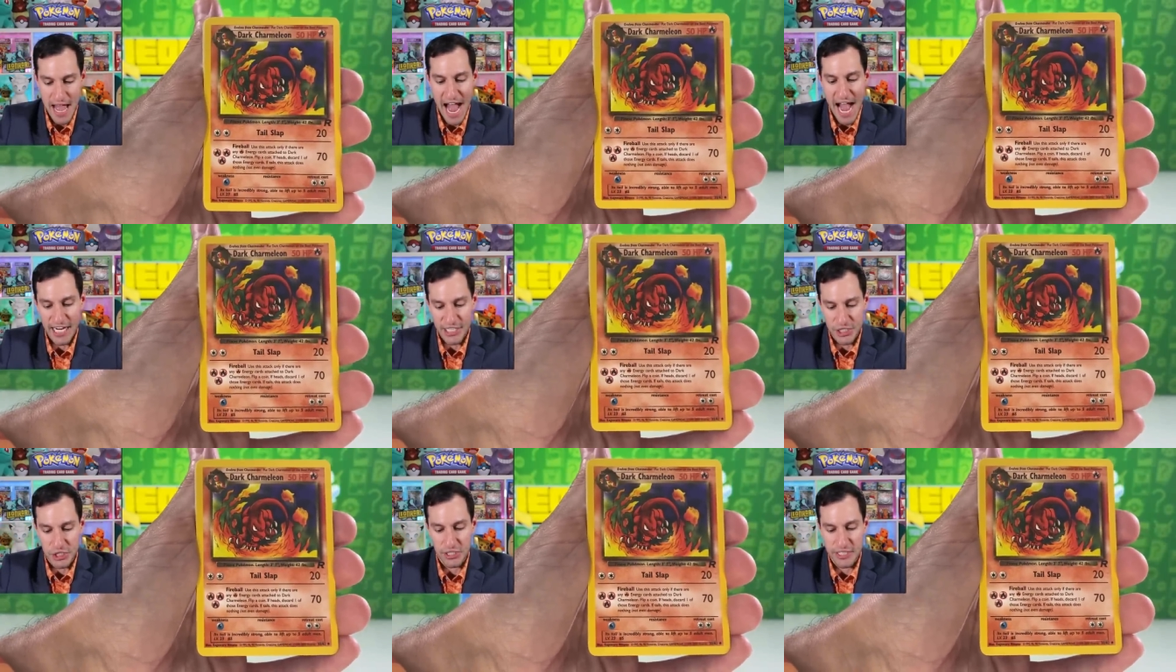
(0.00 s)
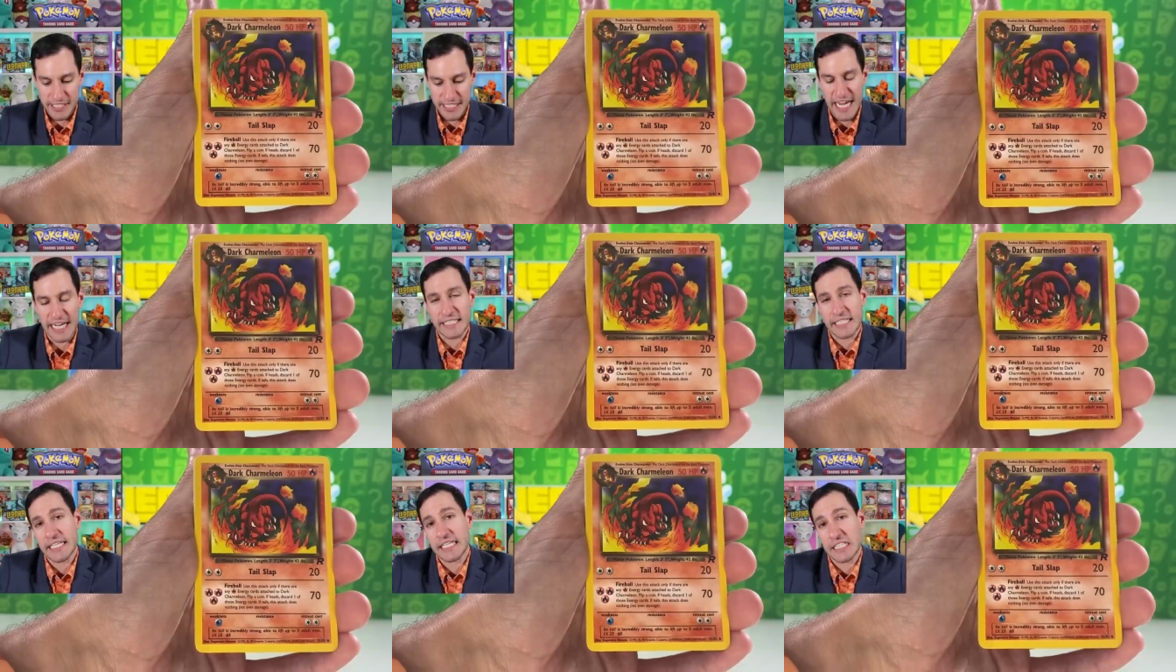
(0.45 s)
Actually,
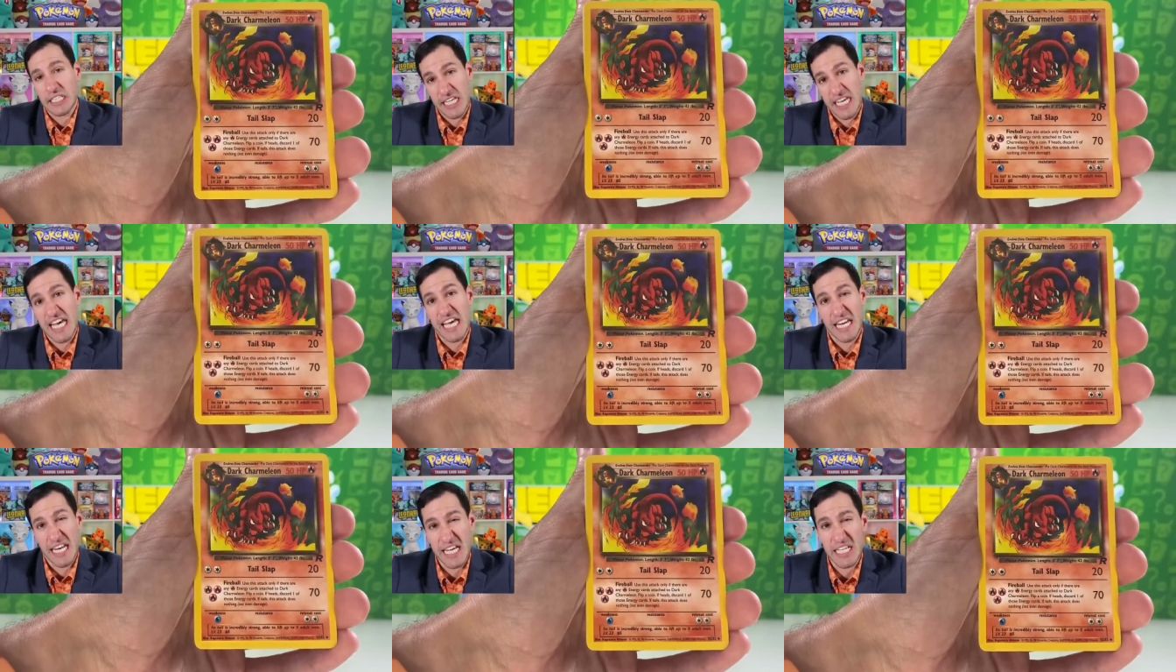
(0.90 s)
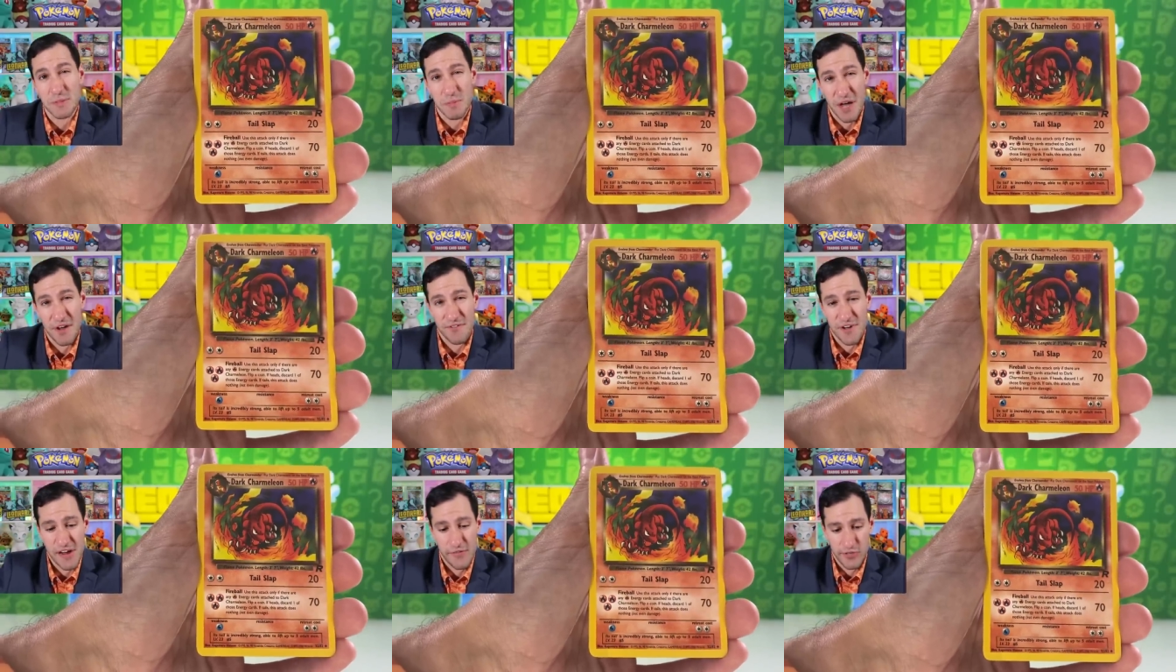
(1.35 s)
technically, it is
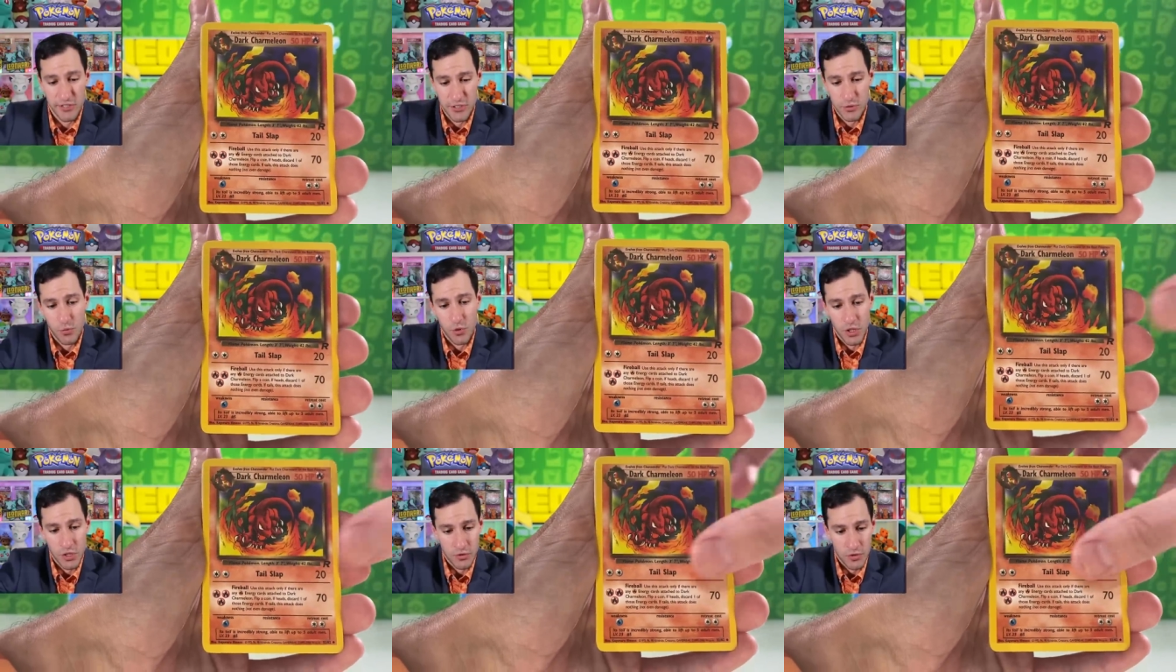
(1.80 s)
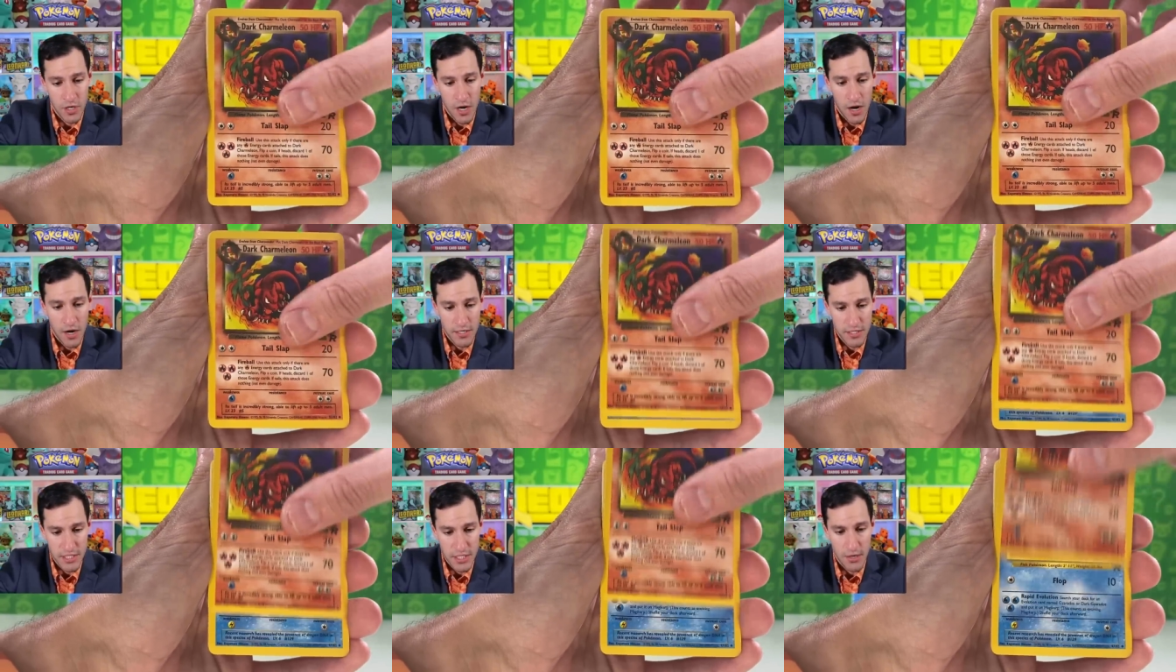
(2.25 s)
my favorite Squirtle
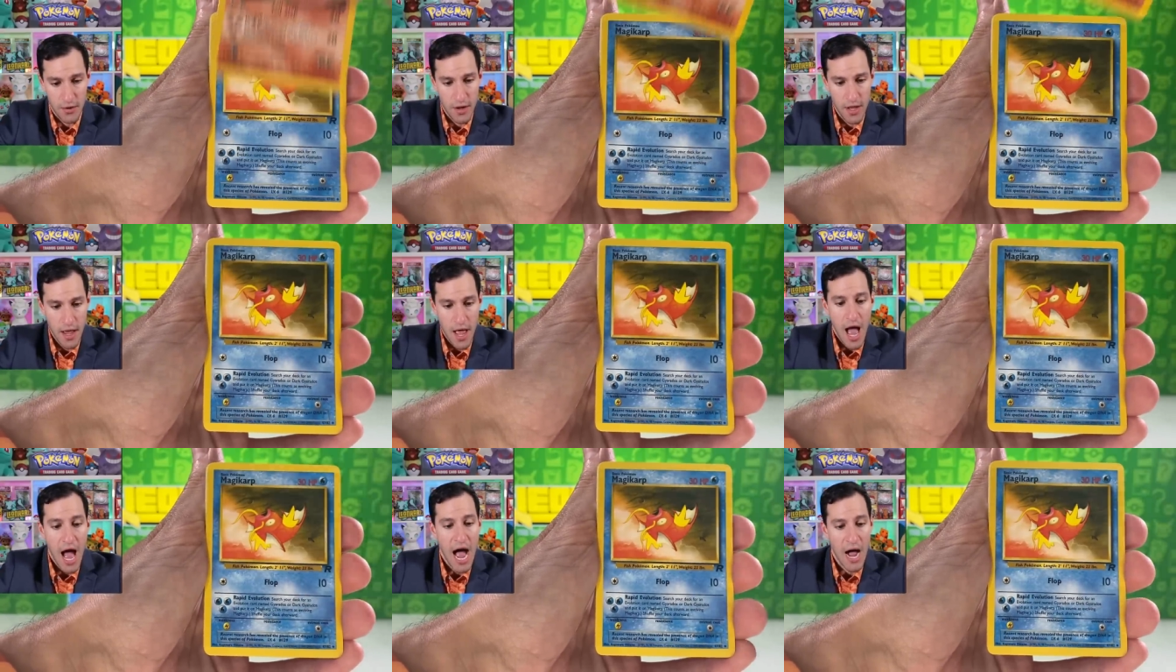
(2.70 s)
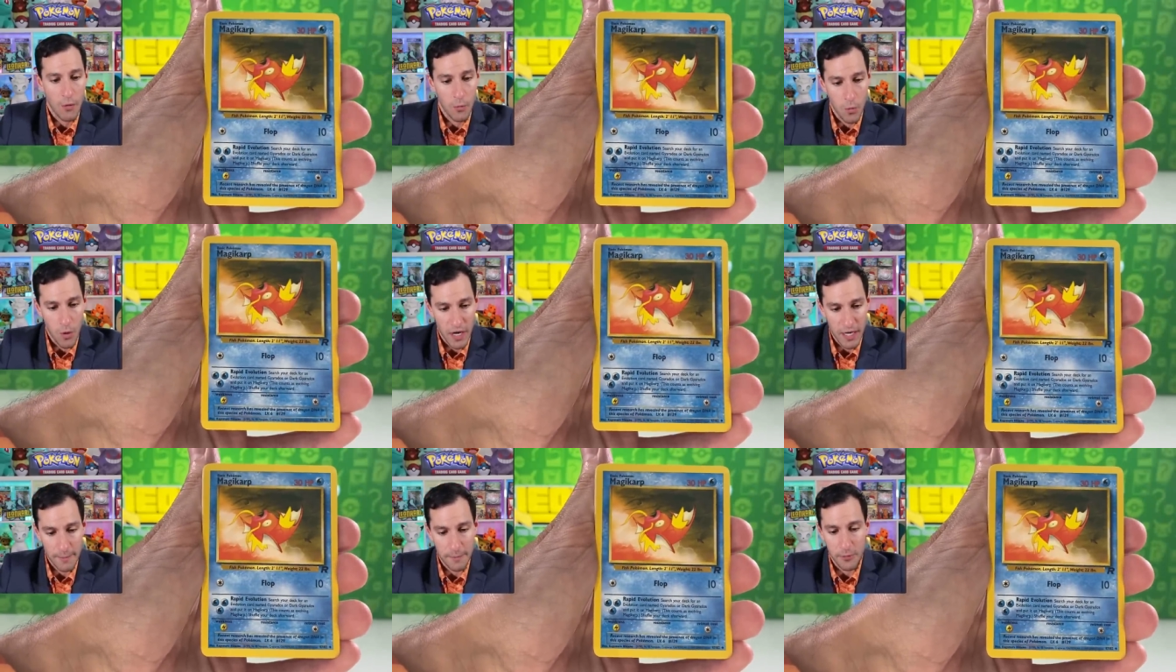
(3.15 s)
card. So I
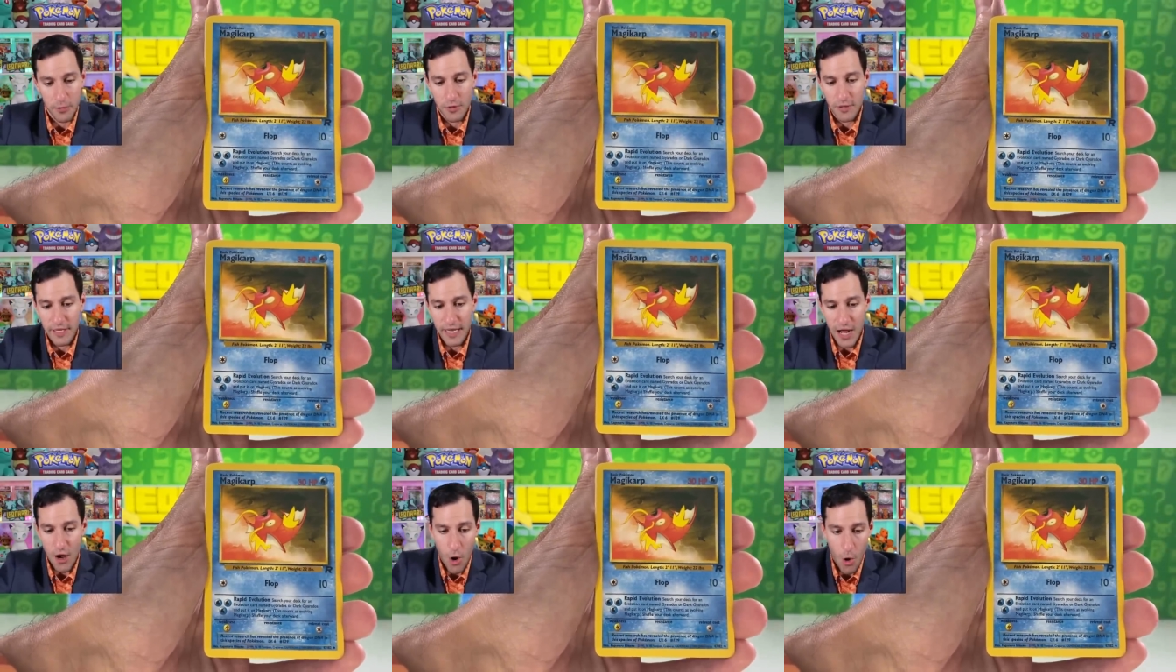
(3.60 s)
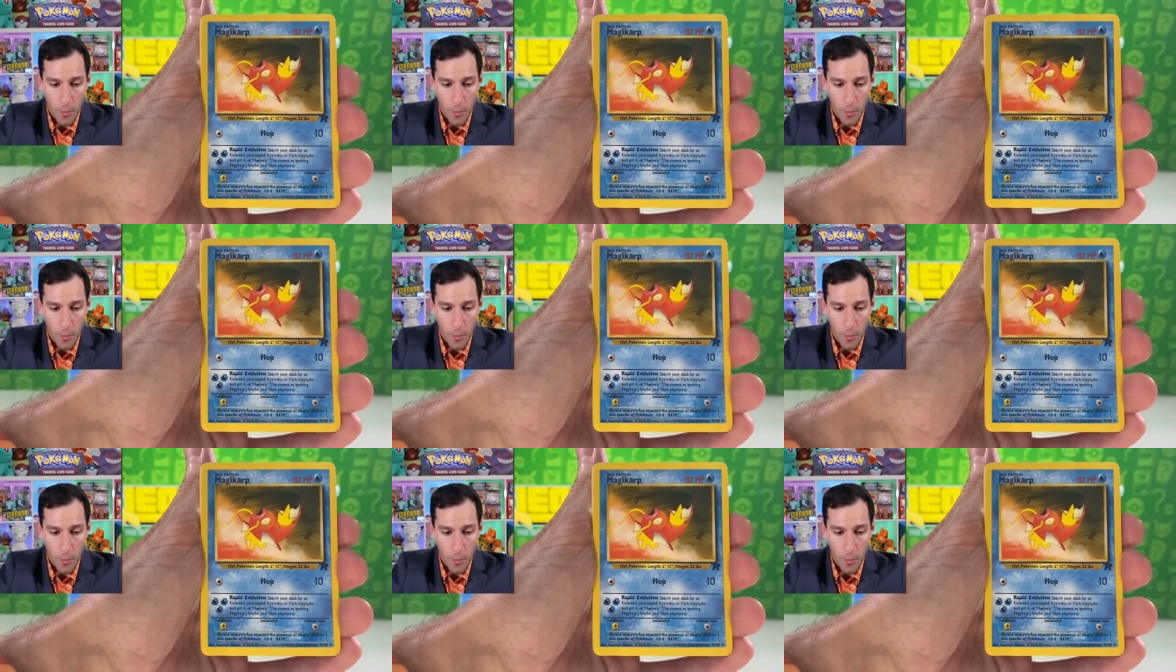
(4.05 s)
want to pull it.